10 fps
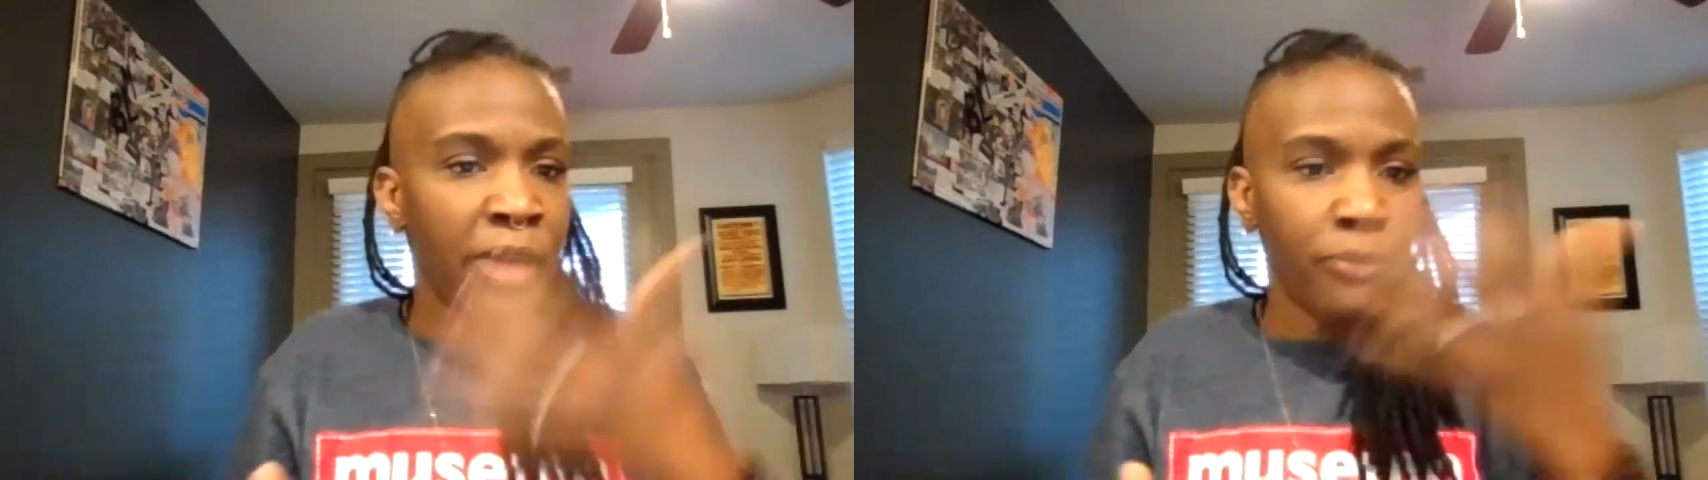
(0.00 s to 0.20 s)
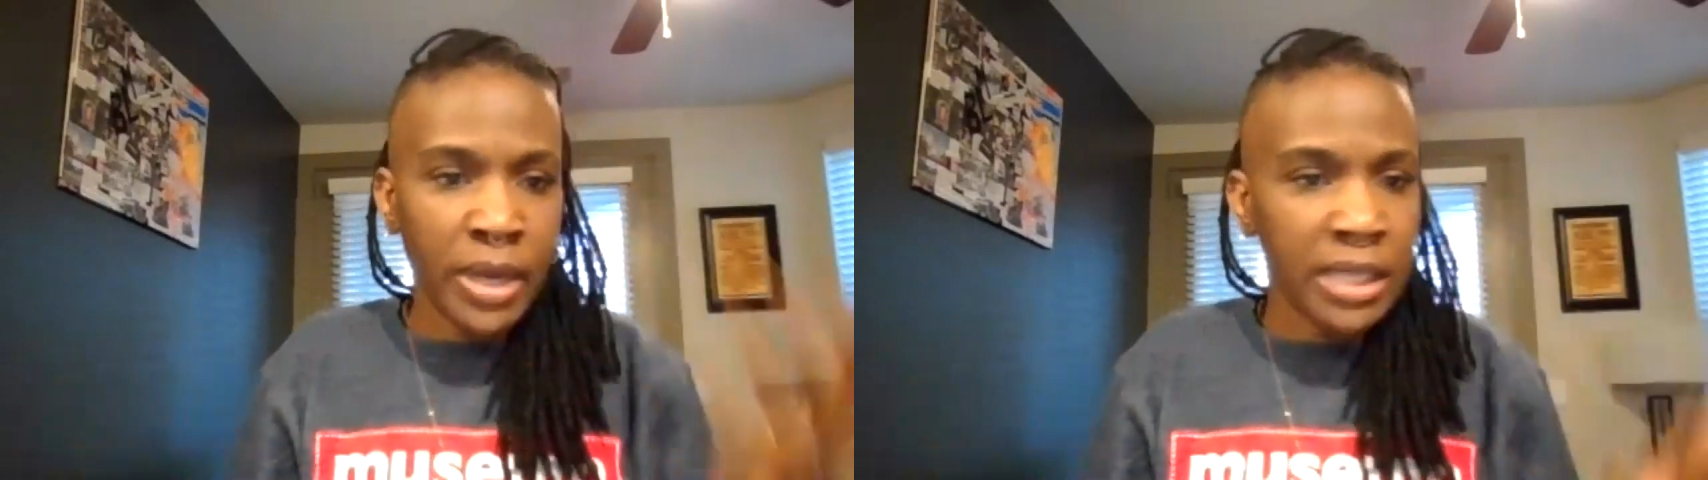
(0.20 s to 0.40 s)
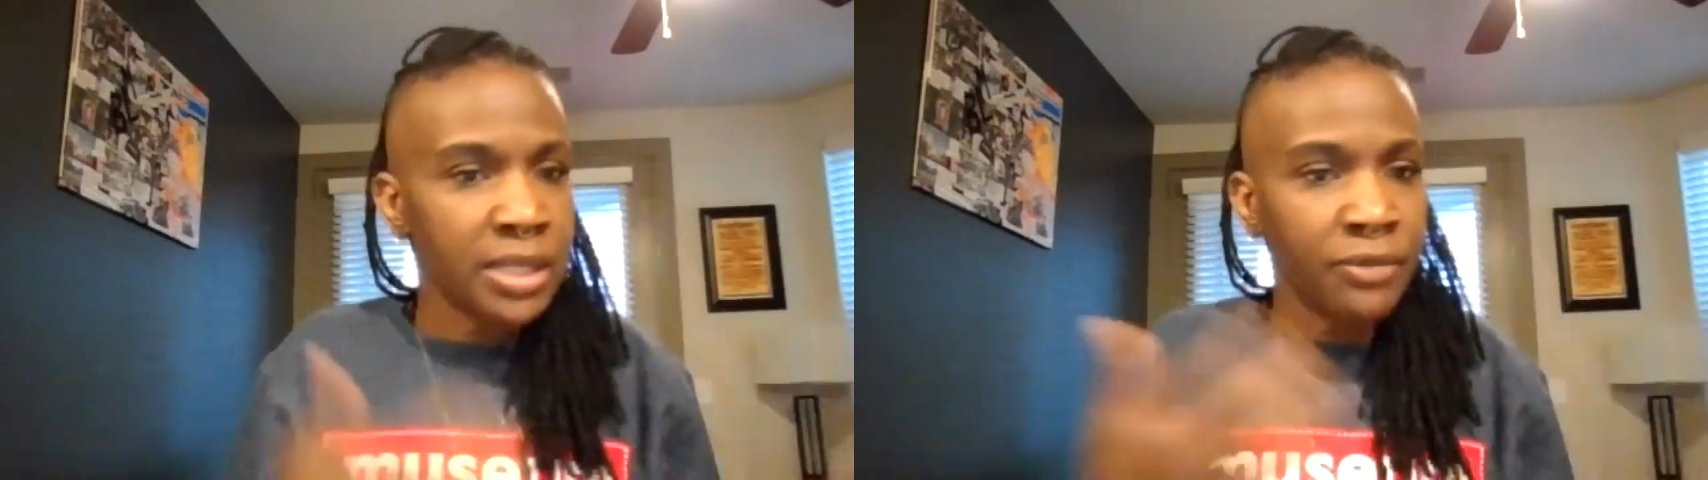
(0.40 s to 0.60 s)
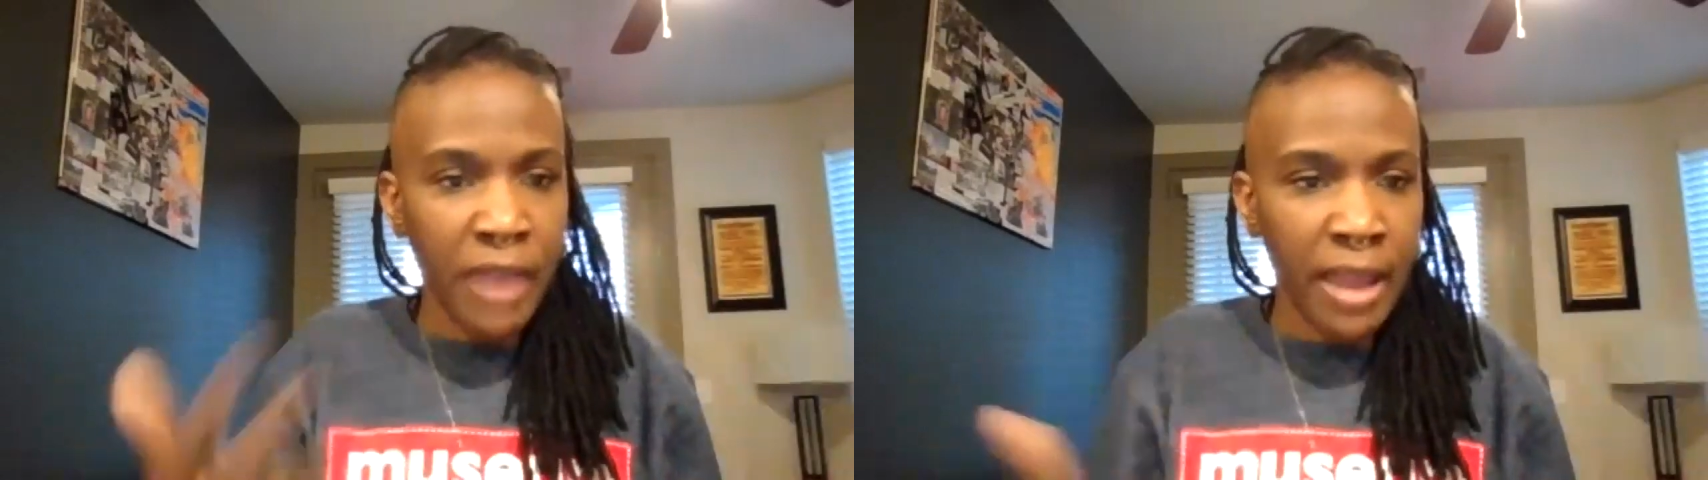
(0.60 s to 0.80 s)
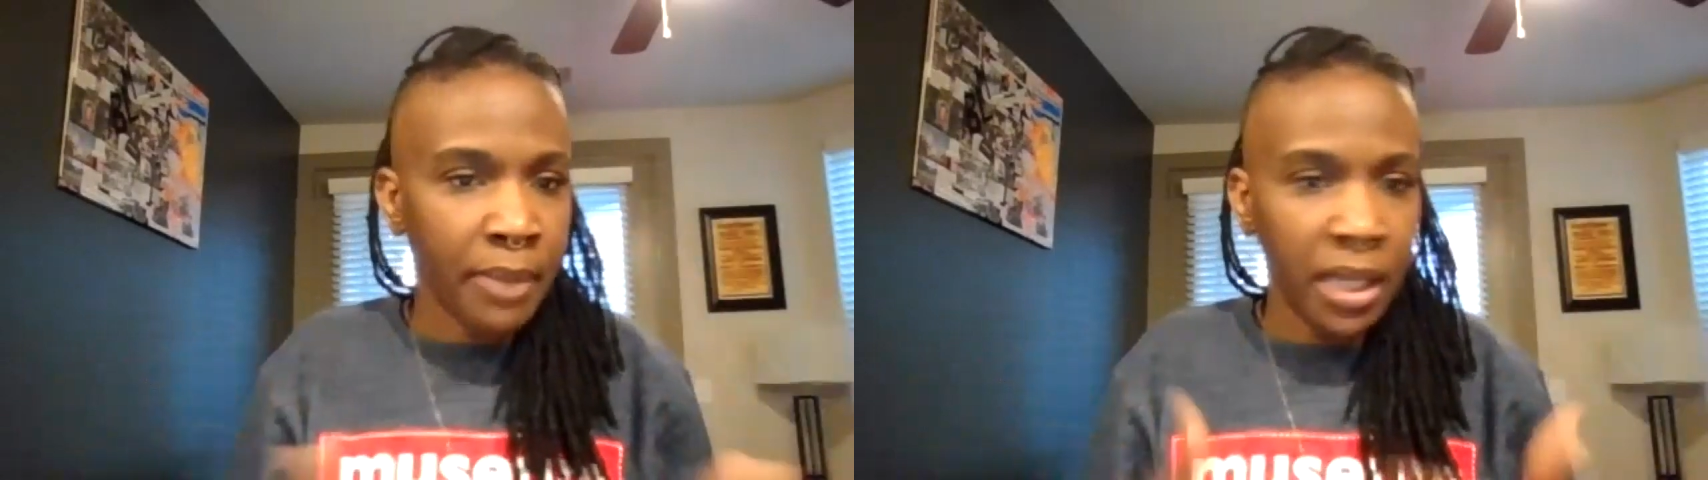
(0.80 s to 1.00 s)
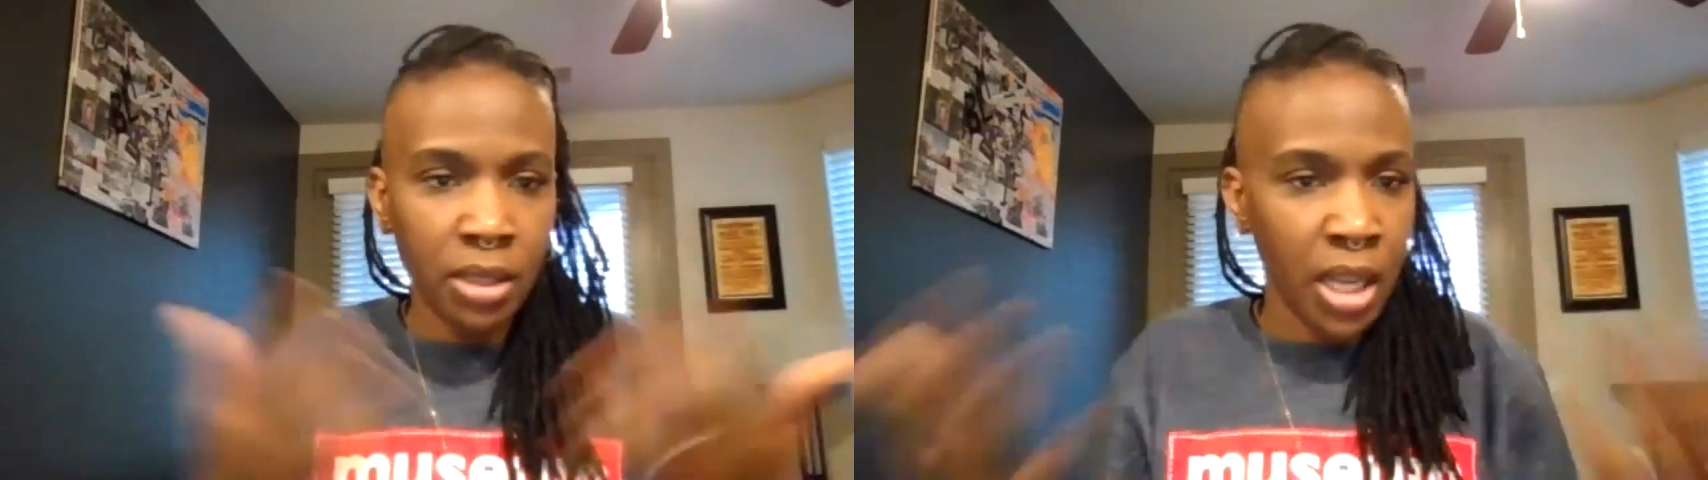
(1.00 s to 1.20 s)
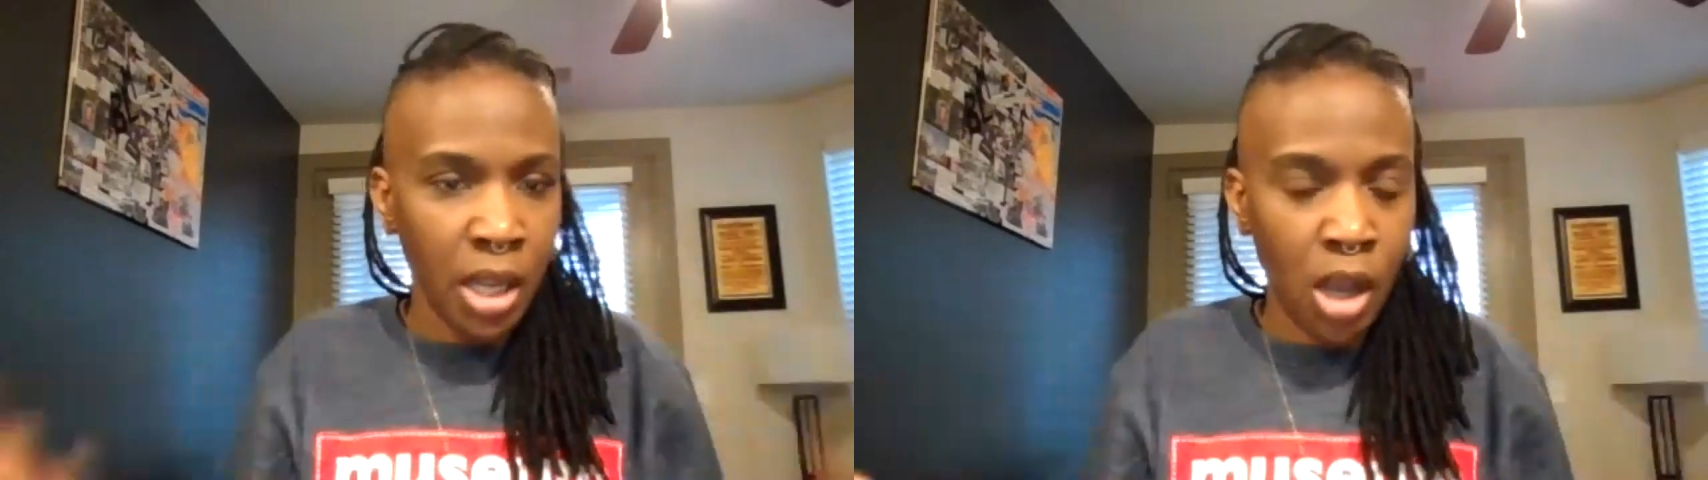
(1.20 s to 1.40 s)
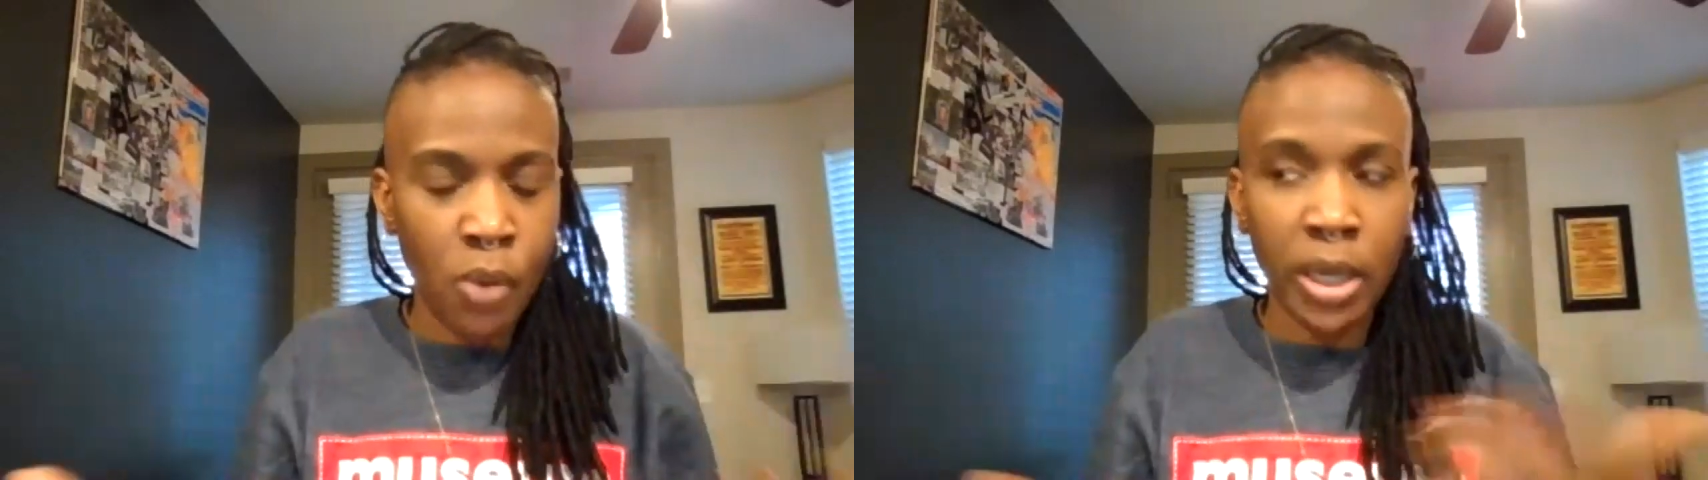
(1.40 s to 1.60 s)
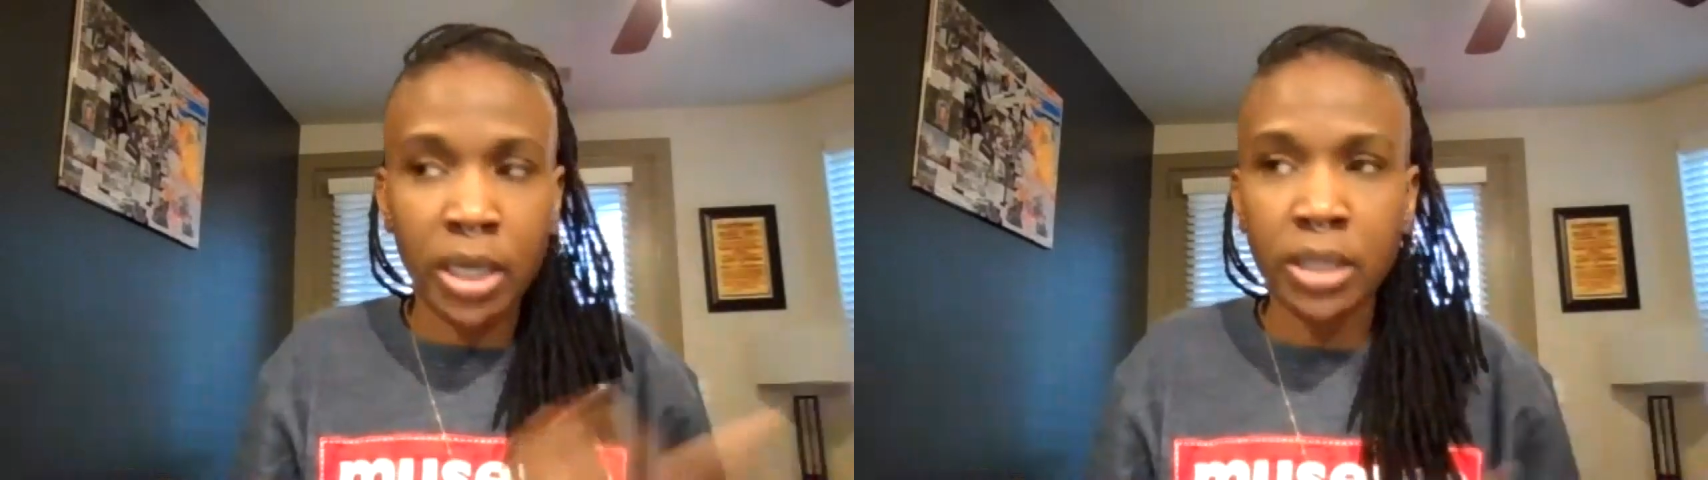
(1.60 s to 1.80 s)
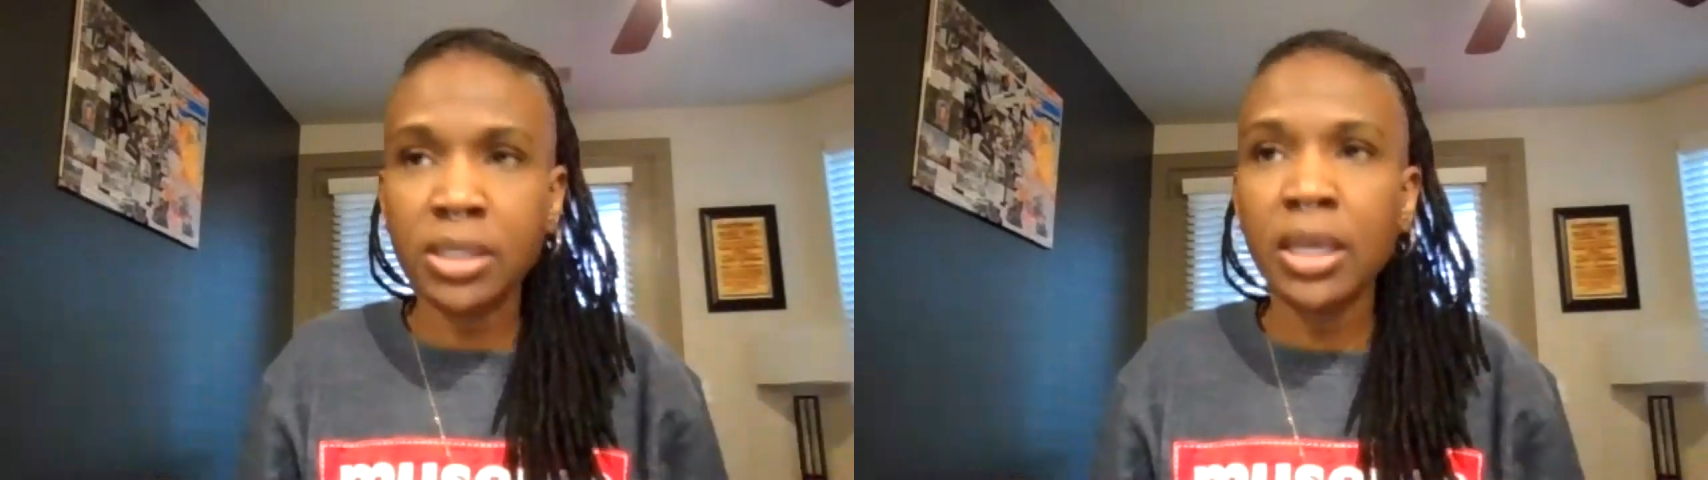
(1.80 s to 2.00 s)
friends and family and
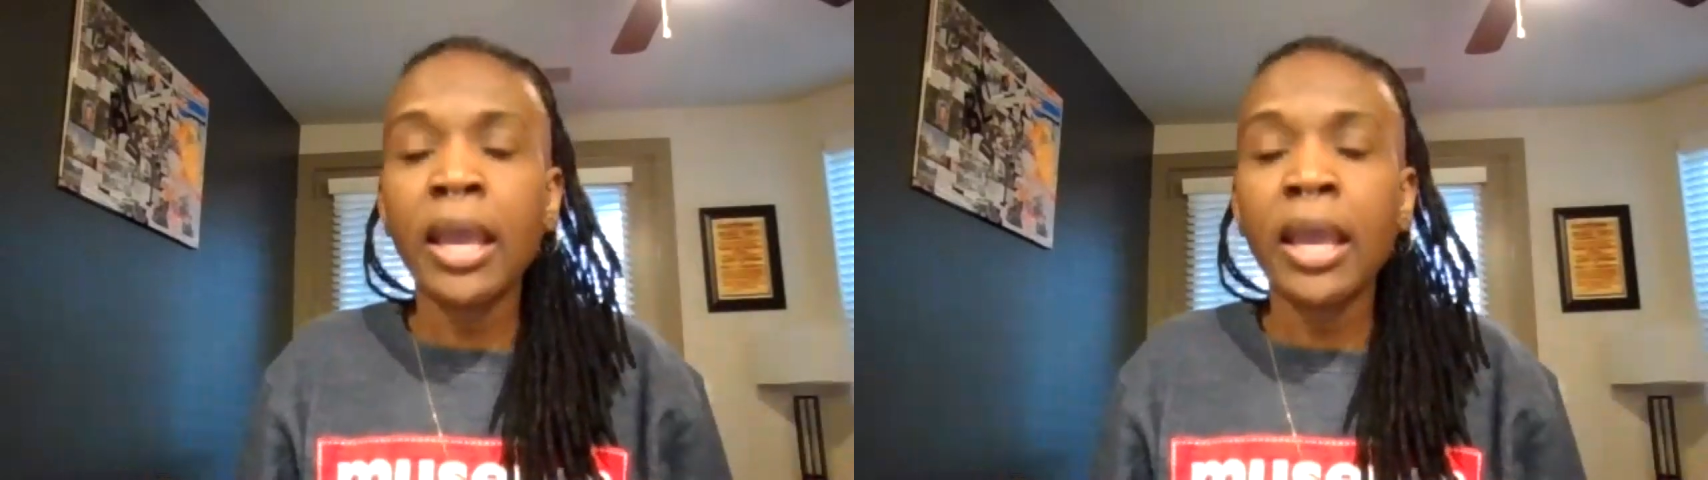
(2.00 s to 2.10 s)
coworkers.